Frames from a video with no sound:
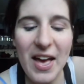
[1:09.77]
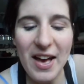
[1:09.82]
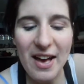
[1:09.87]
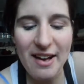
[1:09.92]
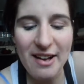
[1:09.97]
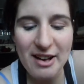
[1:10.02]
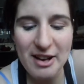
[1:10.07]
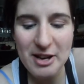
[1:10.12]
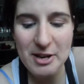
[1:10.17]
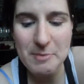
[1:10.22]

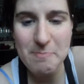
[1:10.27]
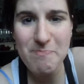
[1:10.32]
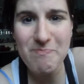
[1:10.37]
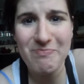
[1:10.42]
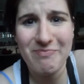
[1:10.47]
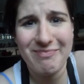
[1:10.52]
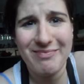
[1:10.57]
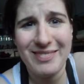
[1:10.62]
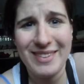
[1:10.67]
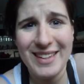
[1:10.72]
Um,
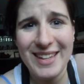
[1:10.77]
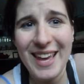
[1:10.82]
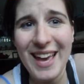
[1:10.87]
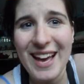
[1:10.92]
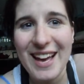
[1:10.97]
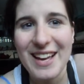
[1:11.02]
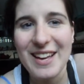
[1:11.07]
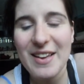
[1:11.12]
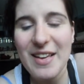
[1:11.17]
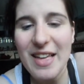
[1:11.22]

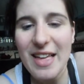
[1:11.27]
yeah,